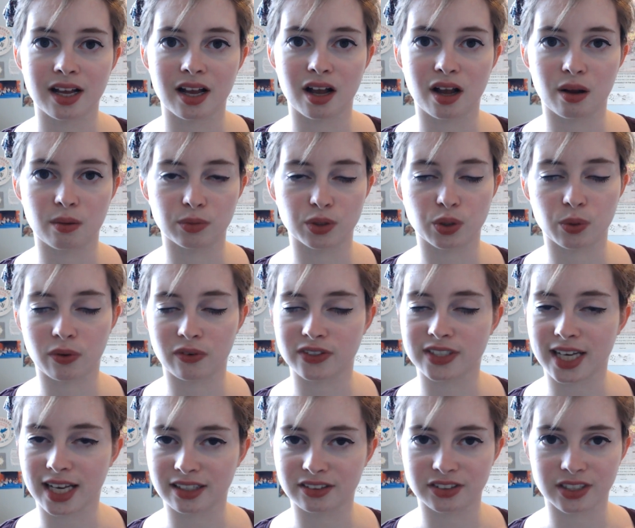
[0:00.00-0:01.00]
to other
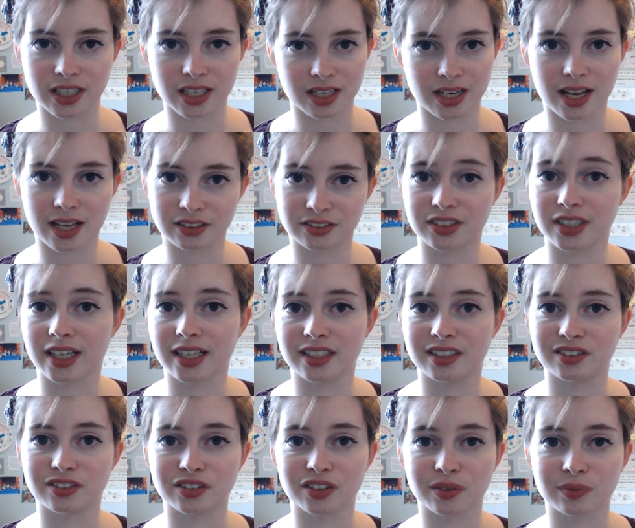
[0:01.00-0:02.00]
texts in
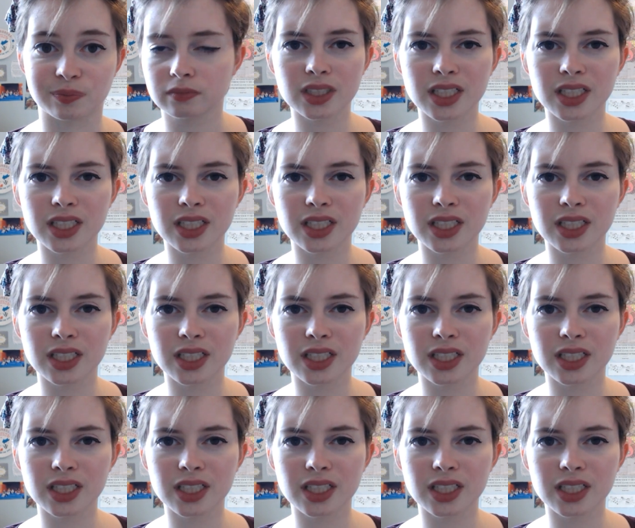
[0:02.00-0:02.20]
essays.